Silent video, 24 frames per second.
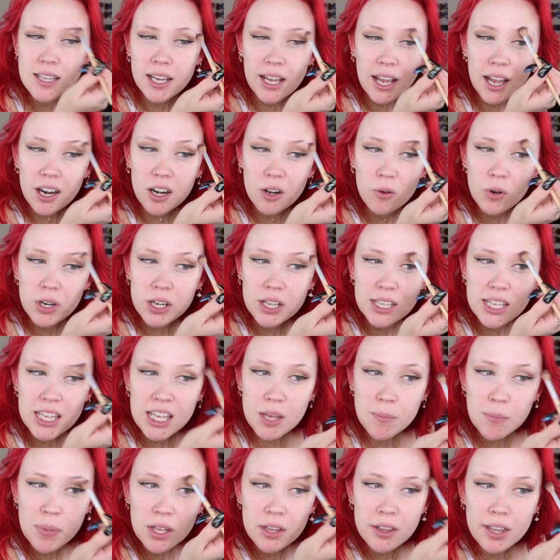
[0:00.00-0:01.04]
I kind of want to
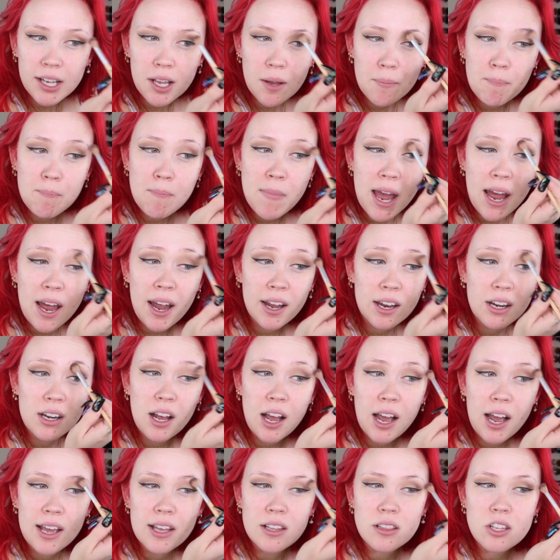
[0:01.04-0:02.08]
keep it like a matte
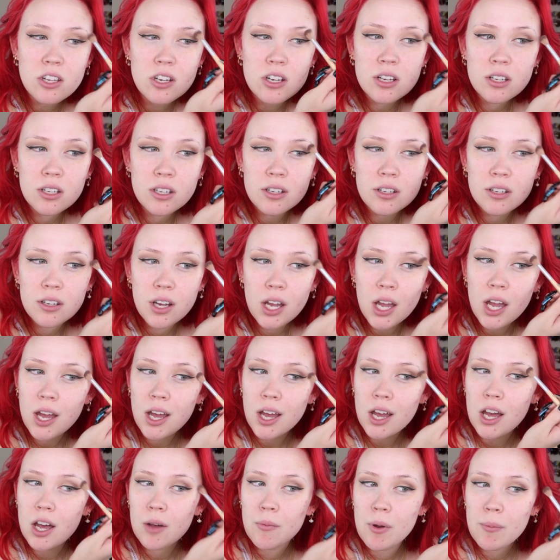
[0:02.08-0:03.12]
eye look.
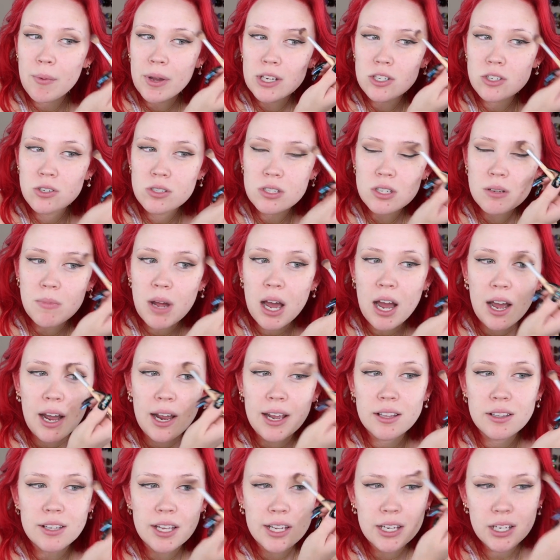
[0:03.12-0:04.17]
I might do some
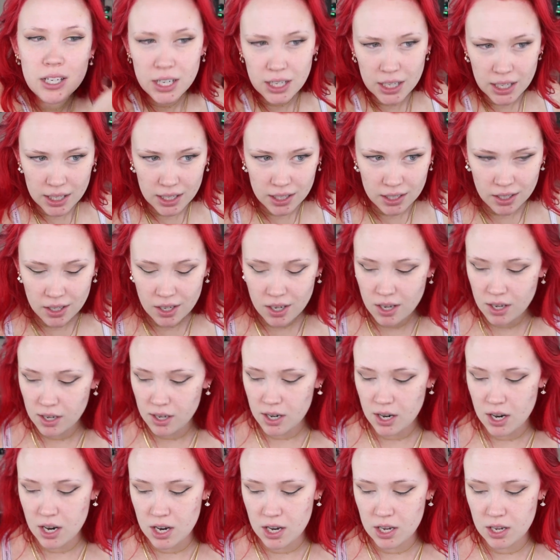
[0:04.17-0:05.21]
highlighter
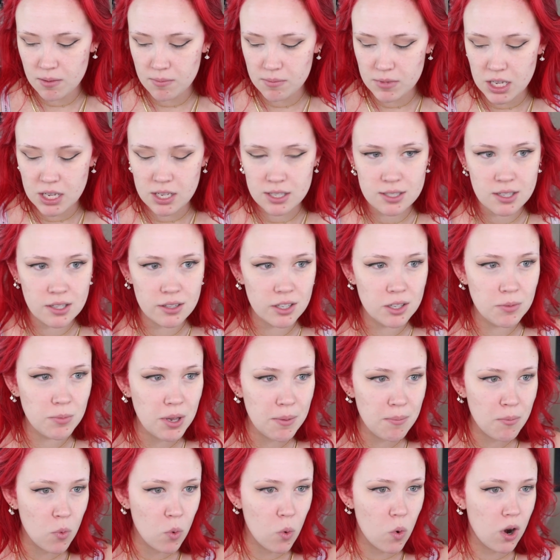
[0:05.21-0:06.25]
that is a little
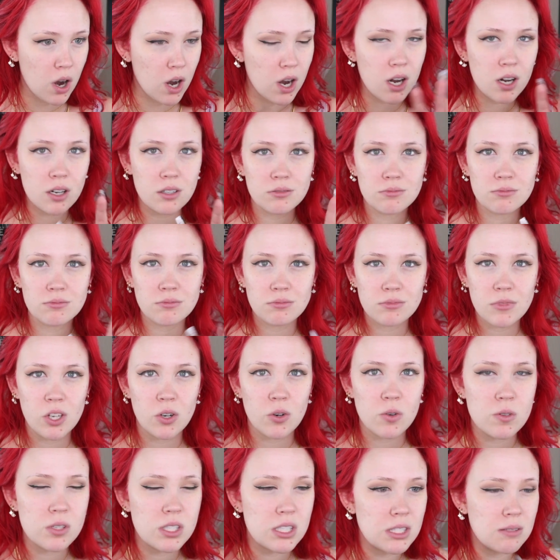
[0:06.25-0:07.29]
bit more, you
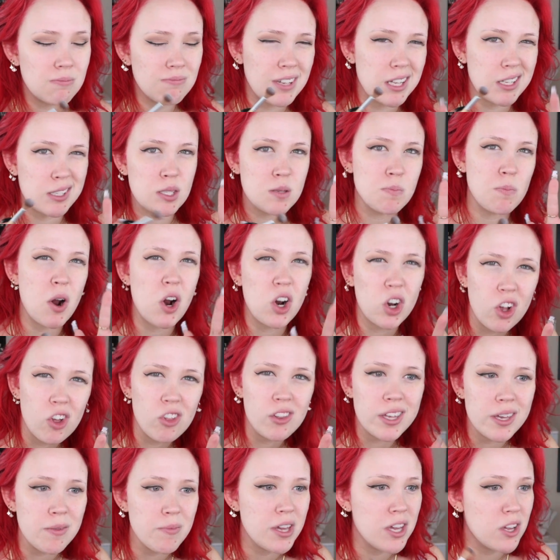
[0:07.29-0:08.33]
know, not
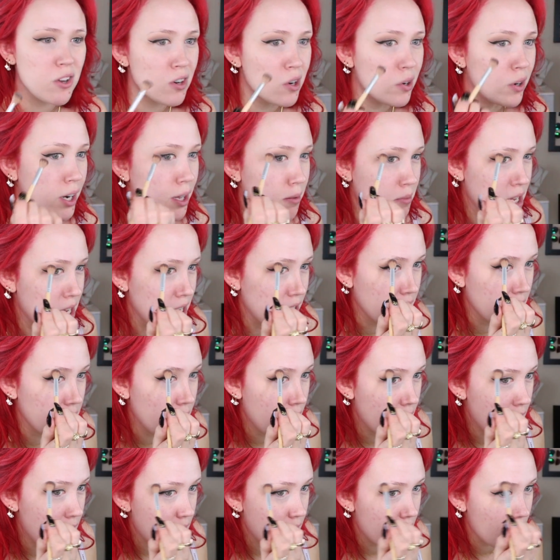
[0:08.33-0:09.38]
sparkly, but you know what I mean.
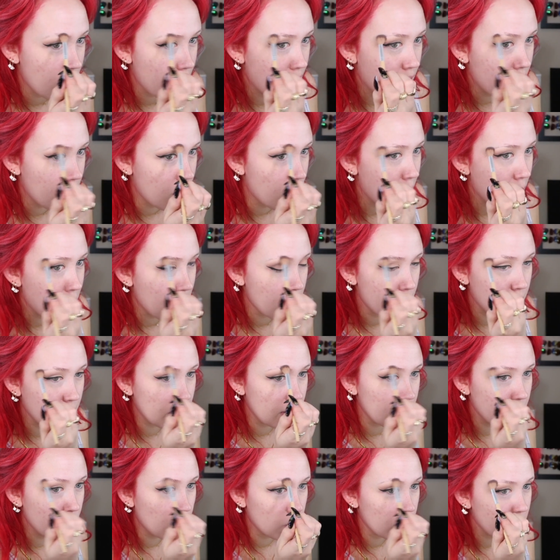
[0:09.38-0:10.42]

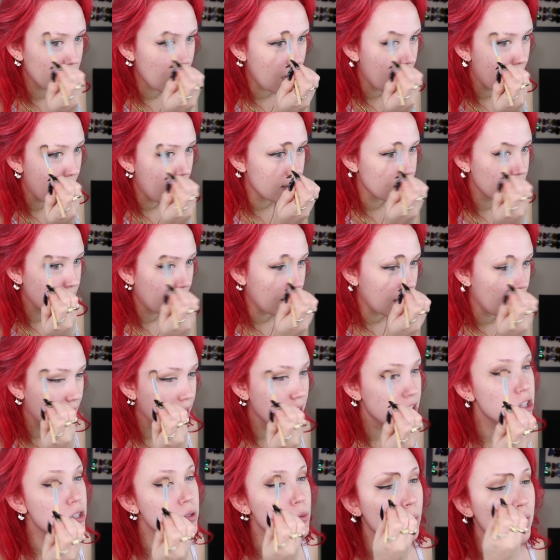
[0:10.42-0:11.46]
But with the eyes, I kind
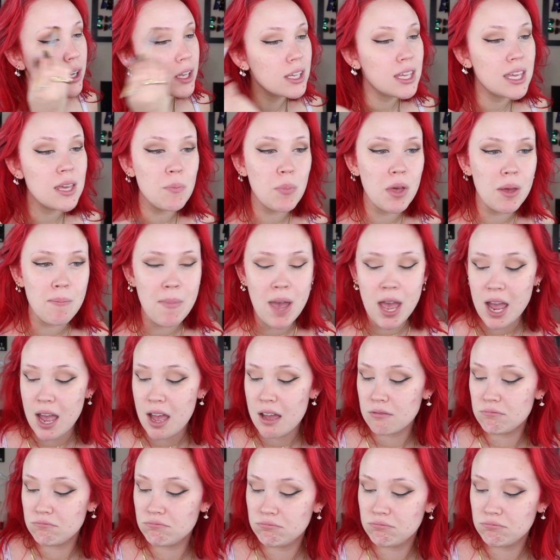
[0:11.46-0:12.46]
of just want to keep it matte.